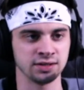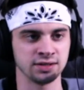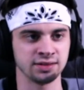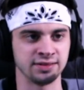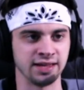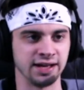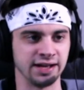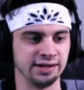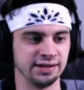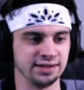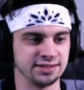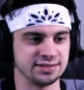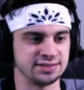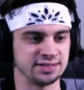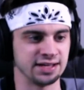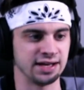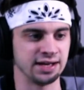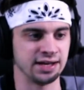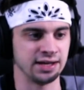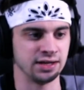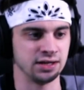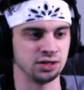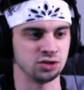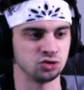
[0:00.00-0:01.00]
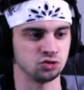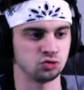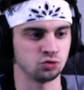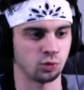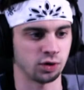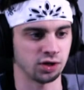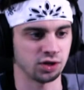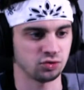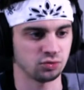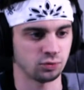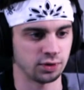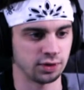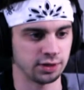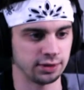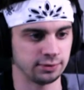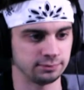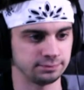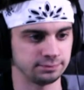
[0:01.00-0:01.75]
thing to say in 2020.